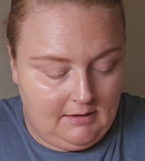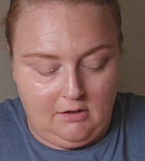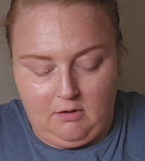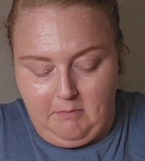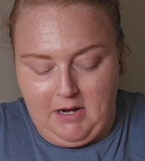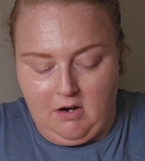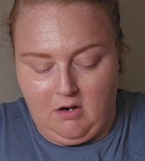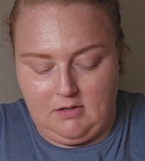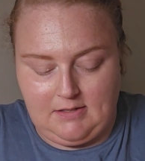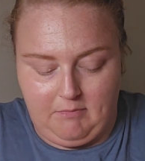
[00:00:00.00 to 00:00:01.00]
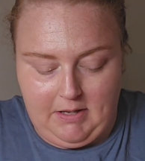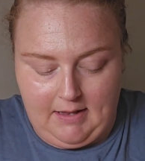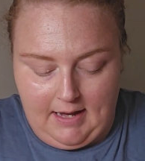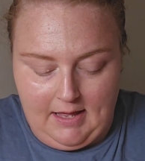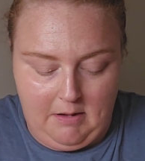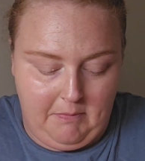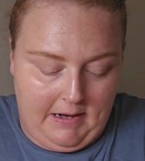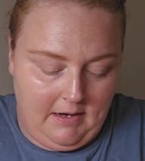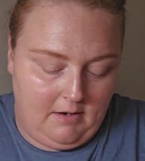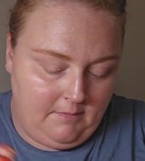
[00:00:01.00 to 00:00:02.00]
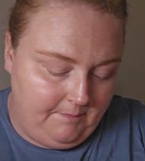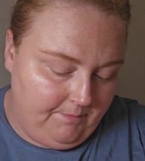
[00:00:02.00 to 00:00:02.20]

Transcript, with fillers: little mirror or something that I keep right here.